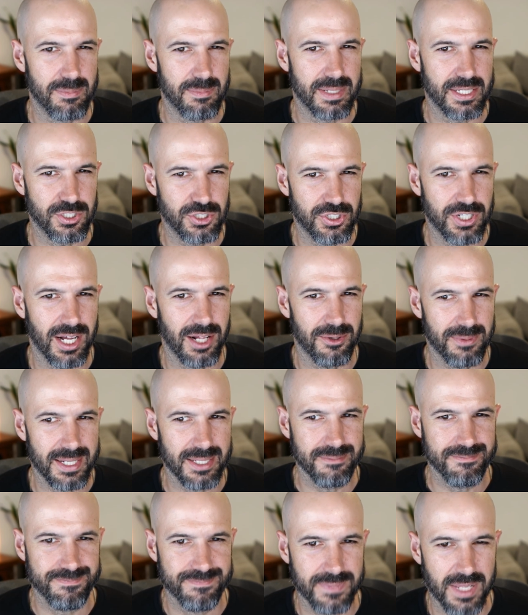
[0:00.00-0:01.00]
shall
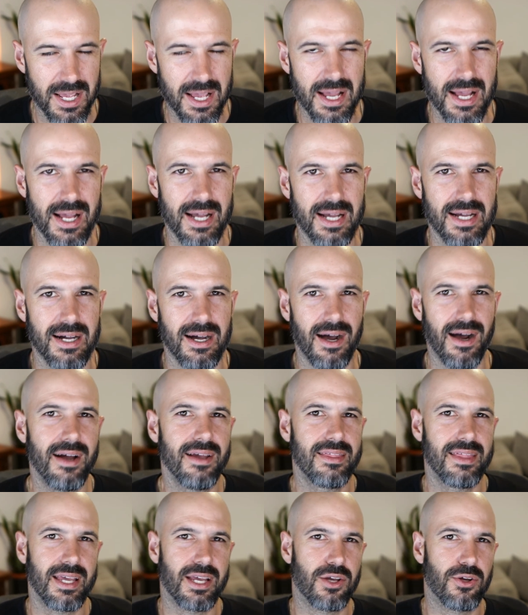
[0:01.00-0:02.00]
we? I
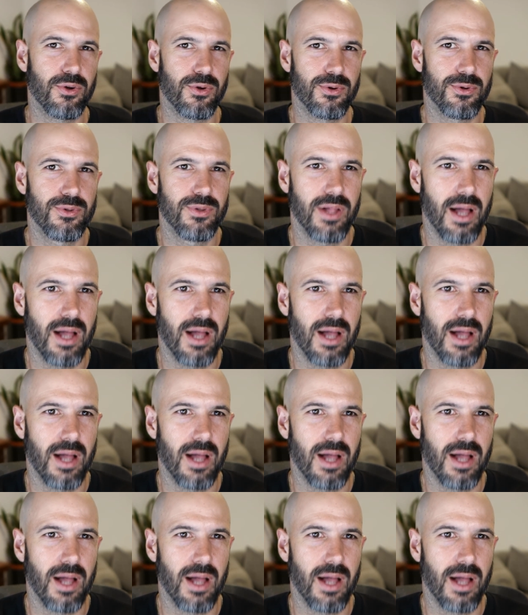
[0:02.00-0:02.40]
think Google